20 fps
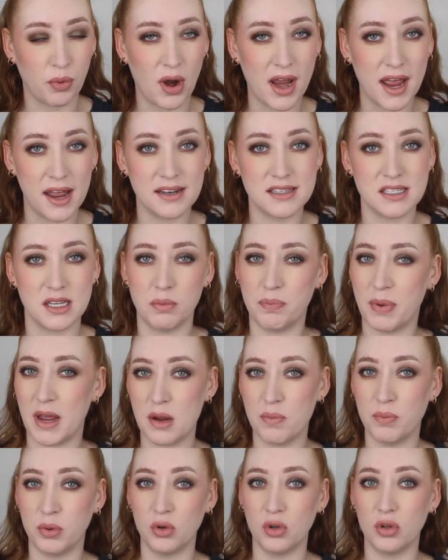brands that
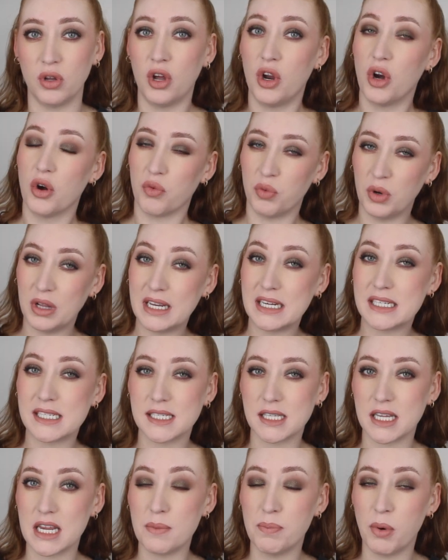people really
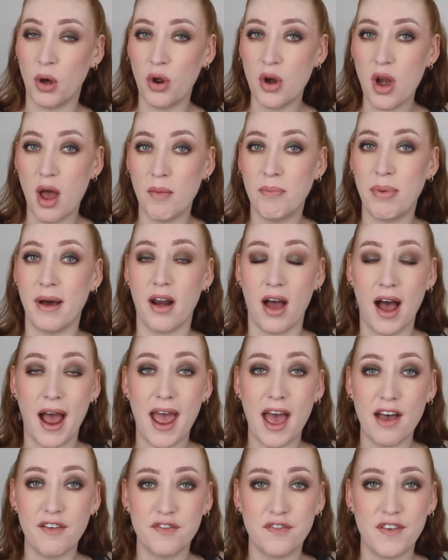sleep on, but I
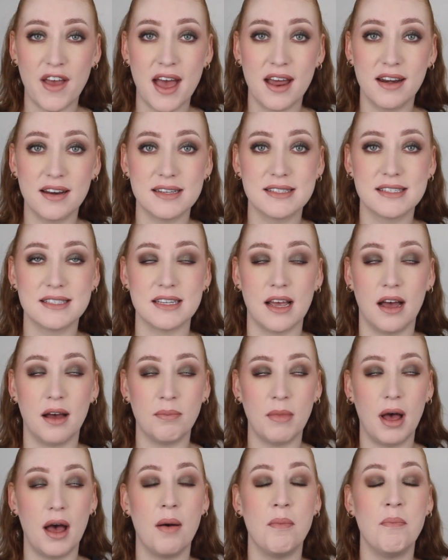have found
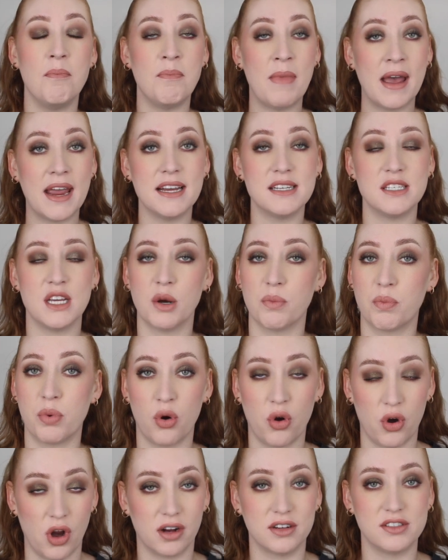some amazing
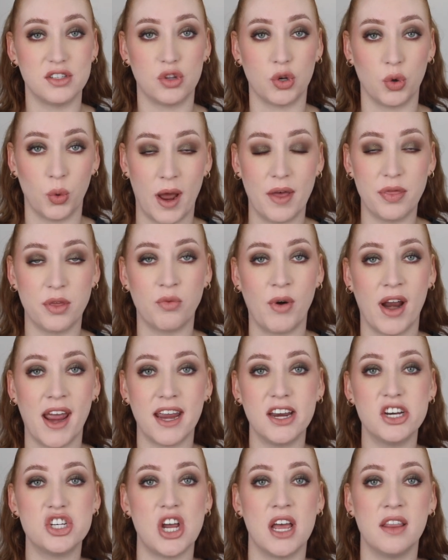products throughout the
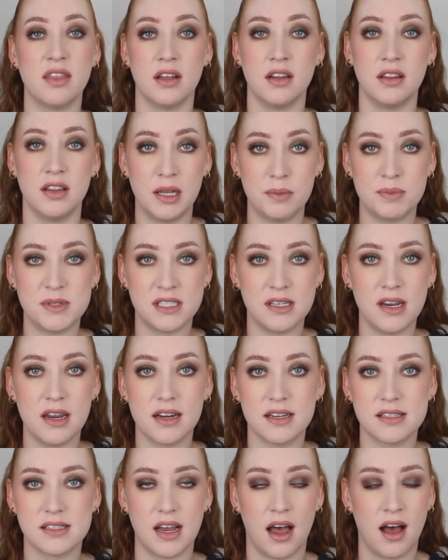range, and the
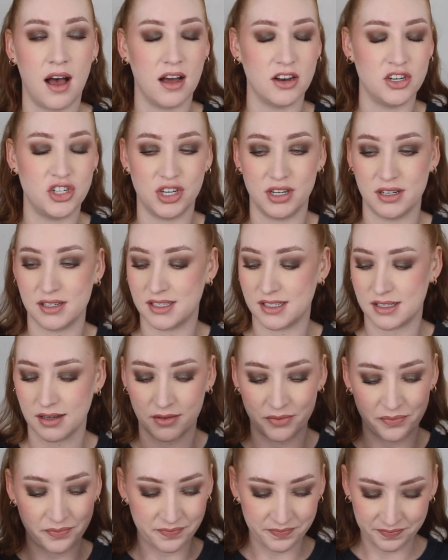lipsticks are just
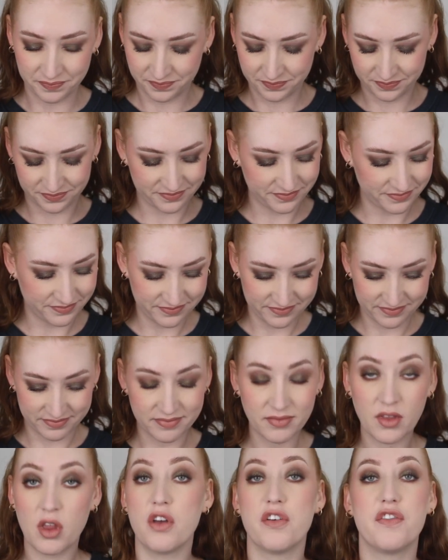
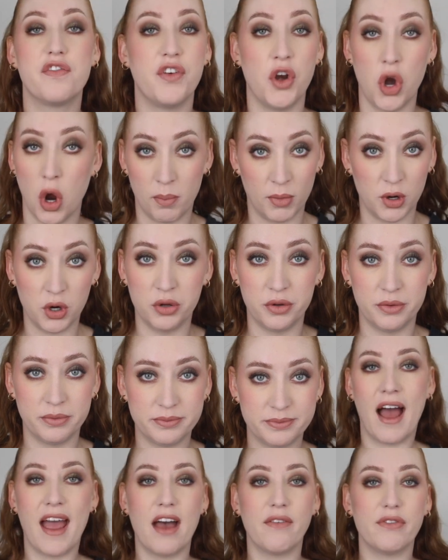phenomenal.
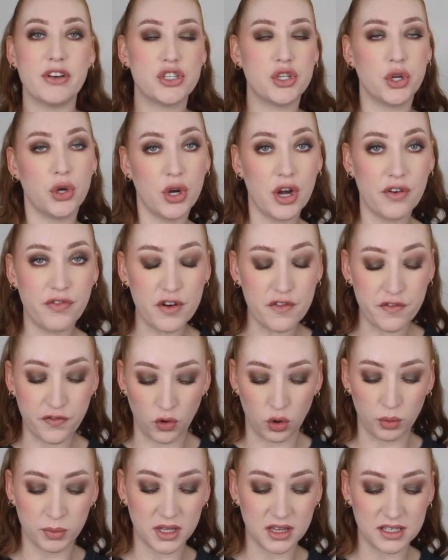I have two different
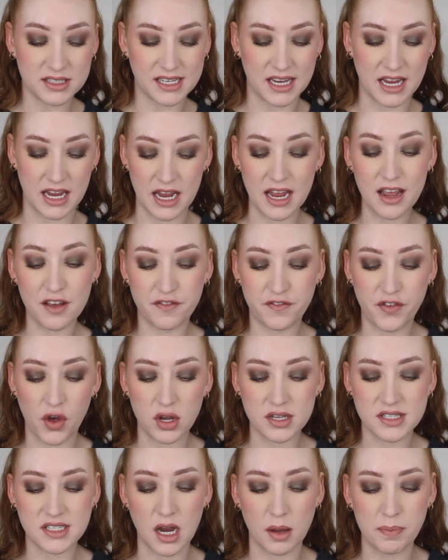formulas here.
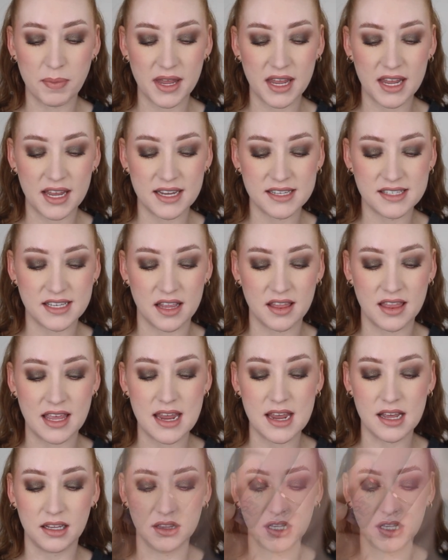First up is the